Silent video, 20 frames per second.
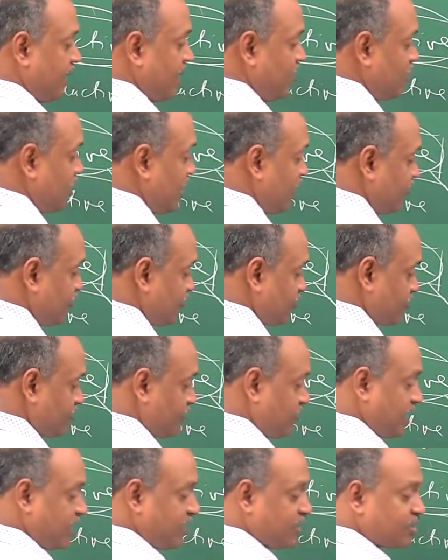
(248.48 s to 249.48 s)
Then you
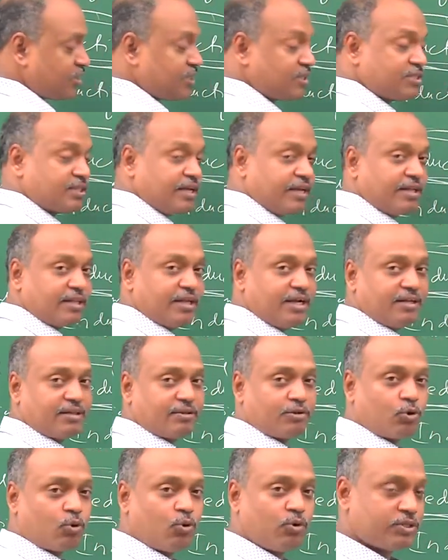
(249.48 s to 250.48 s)
have one instance saying
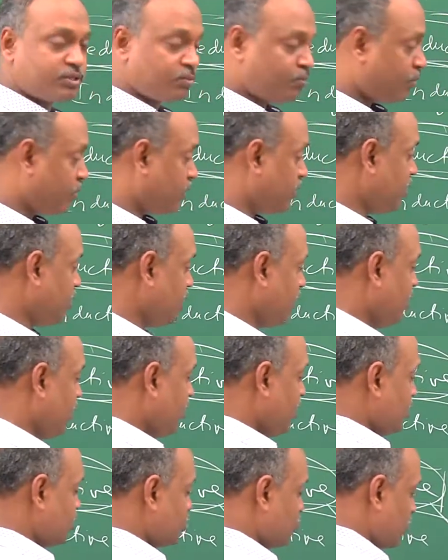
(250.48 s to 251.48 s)
that crow is a
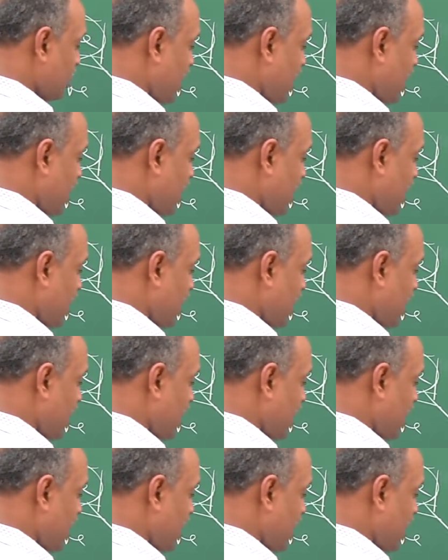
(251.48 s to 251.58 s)
bird. So